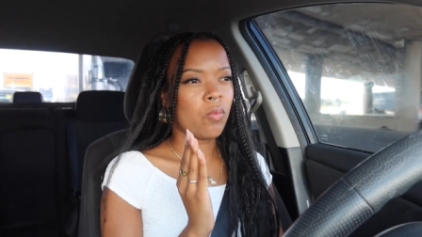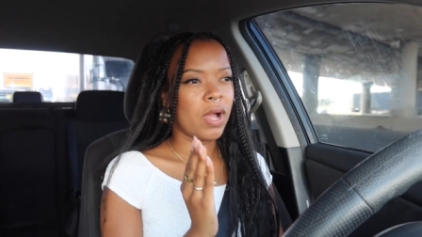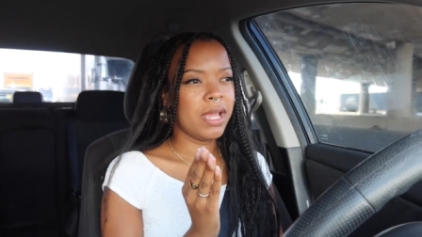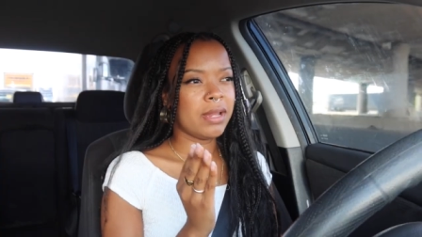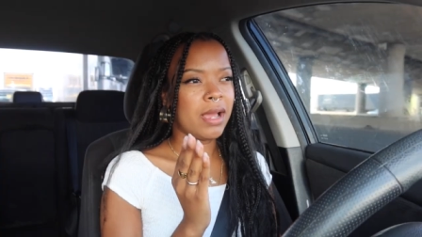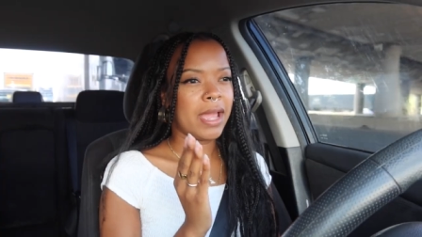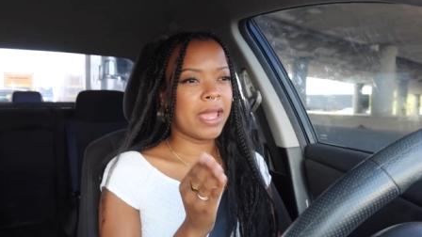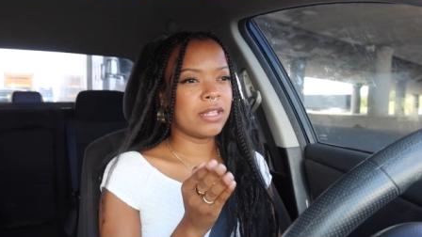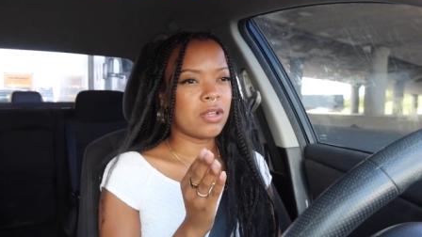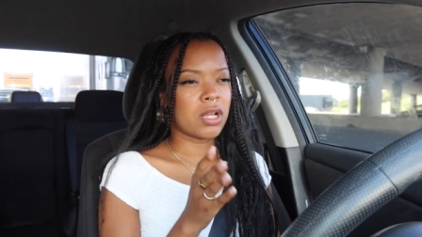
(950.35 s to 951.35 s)
What
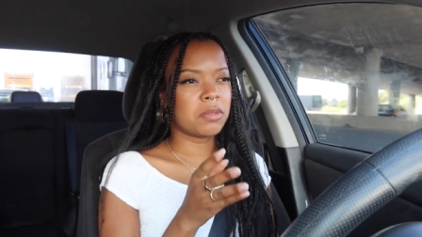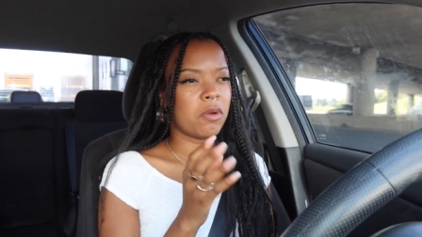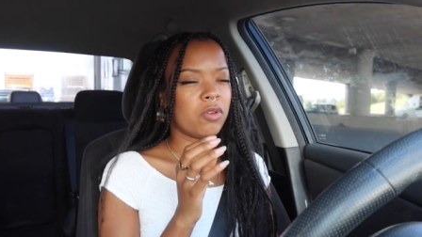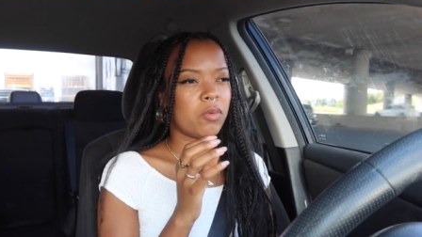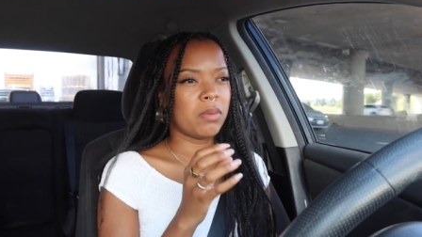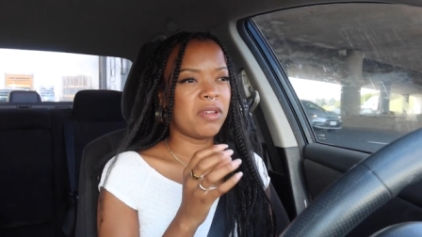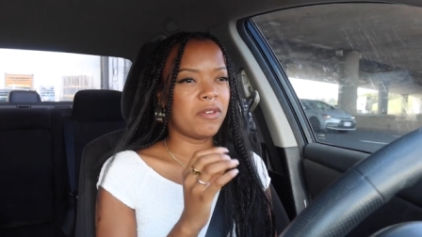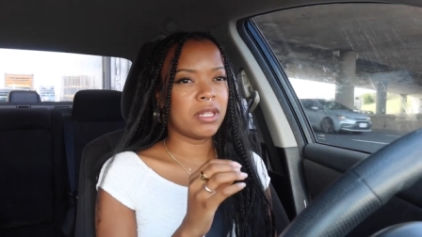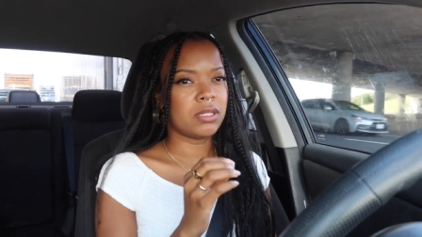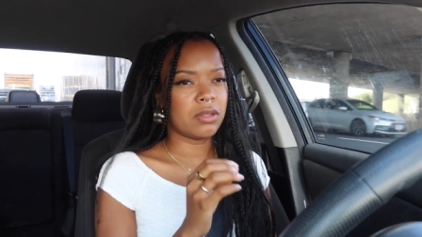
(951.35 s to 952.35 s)
I talked about with one of my
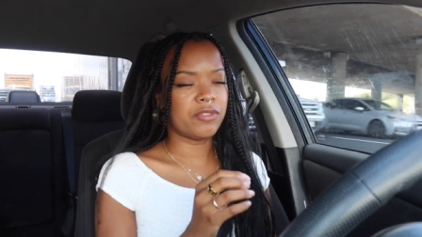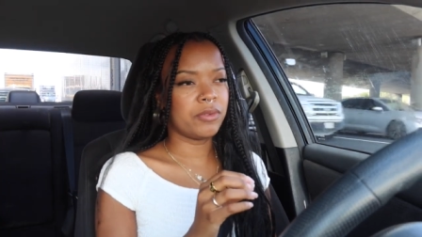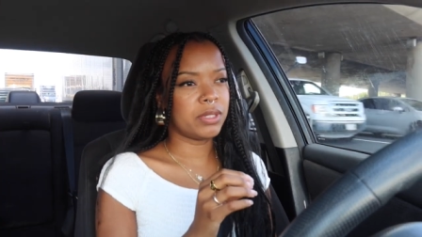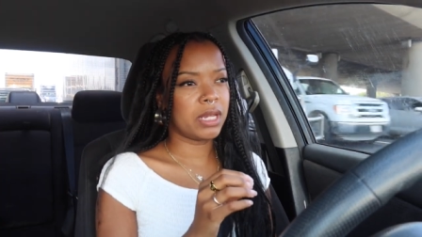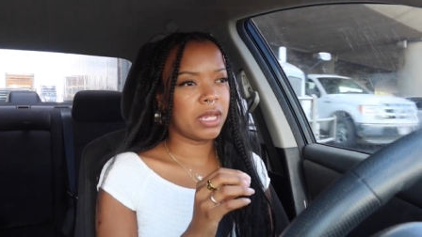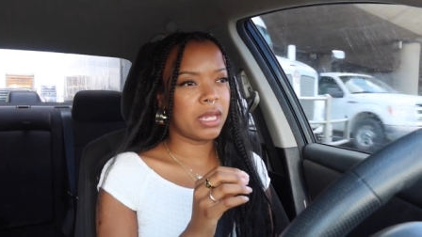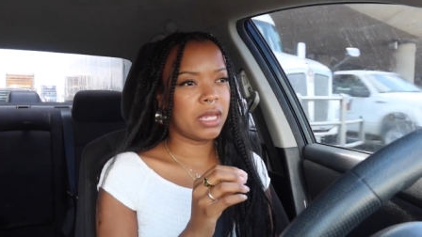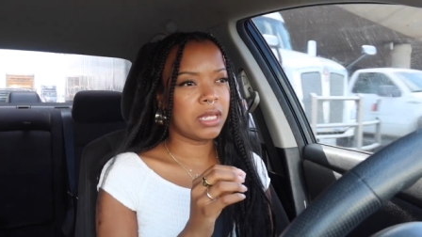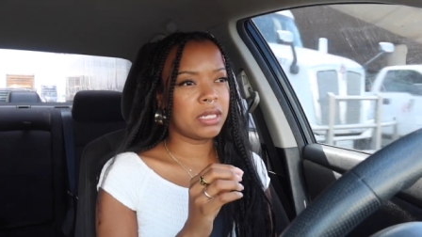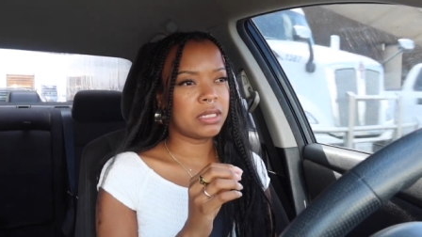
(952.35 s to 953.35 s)
friends on the phone today
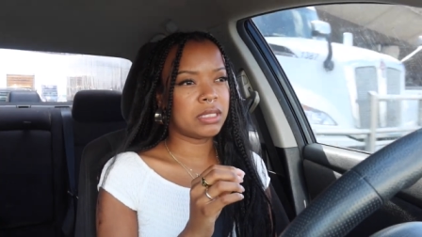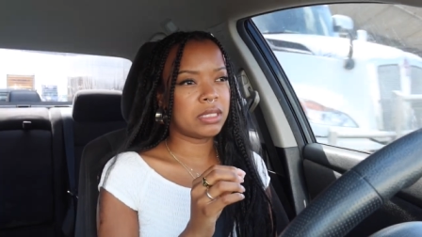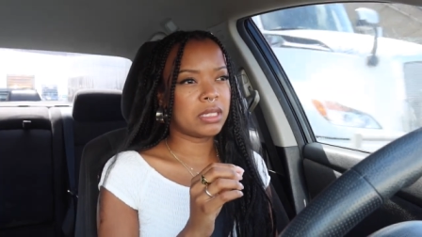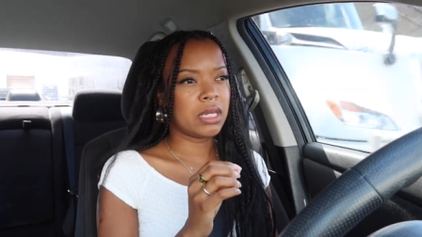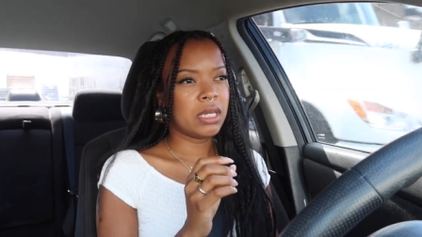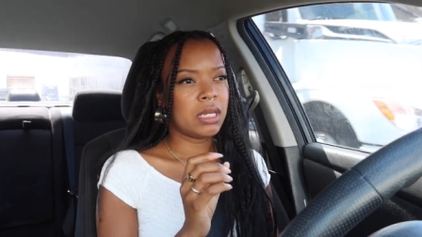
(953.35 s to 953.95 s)
is